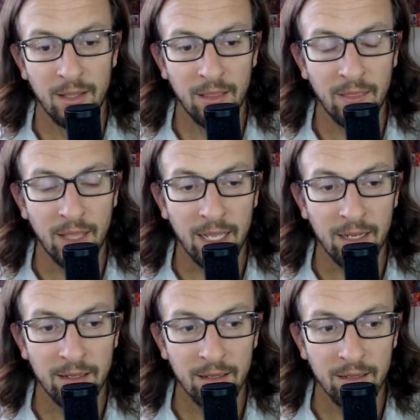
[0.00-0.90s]

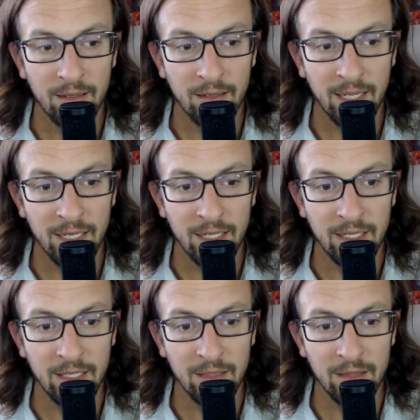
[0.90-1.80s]
that can
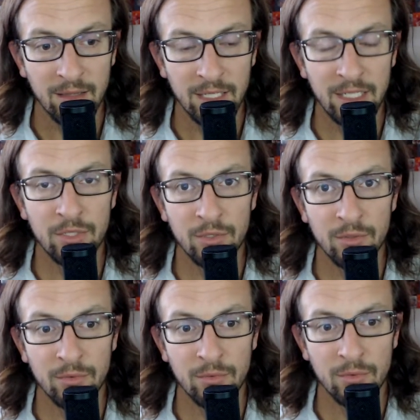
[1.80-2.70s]
lead
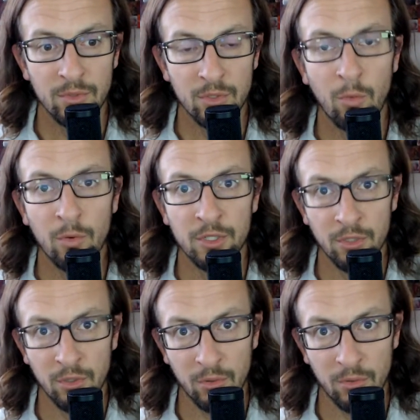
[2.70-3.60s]
you towards
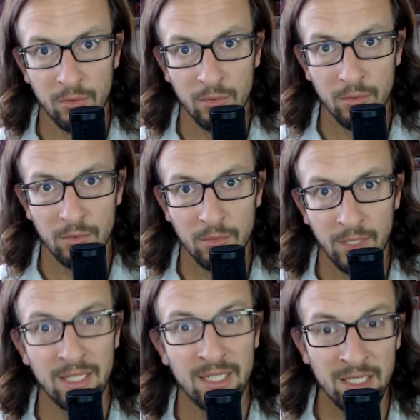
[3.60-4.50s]
your goal,
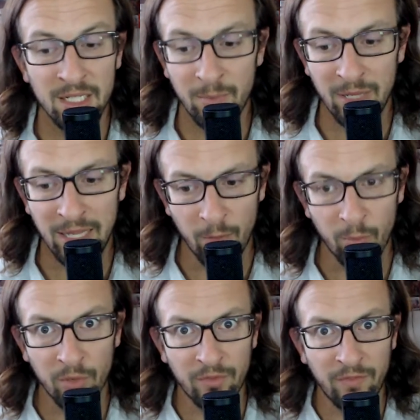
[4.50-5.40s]
and this is going to be like a
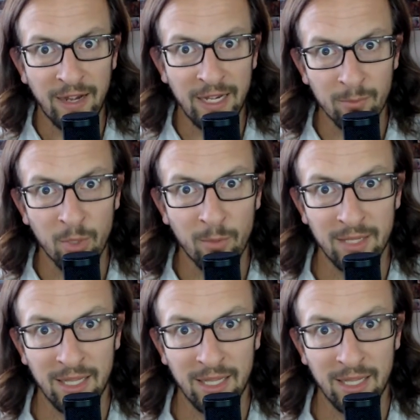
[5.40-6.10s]
real defining moment.